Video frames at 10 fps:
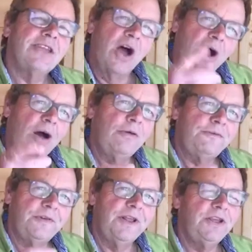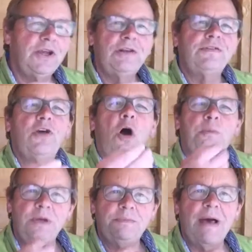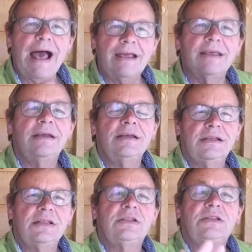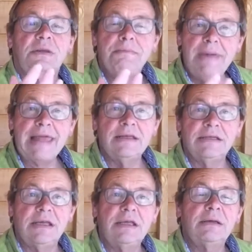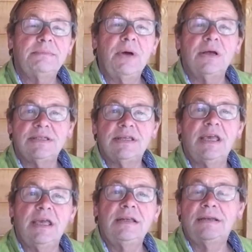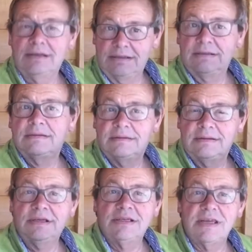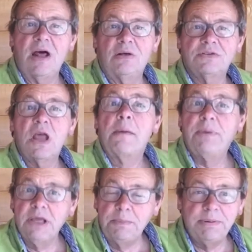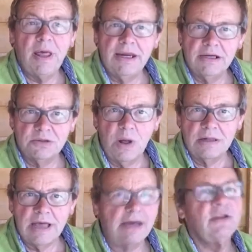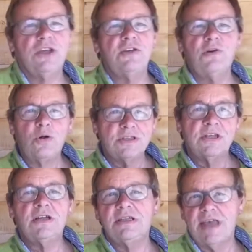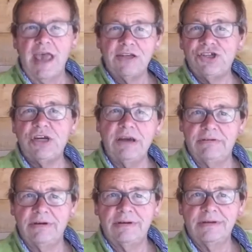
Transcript: Hopefully you'd have copied back the melody by singing yourselves. But you're playing as well now. You've all turned into Ed Sheeran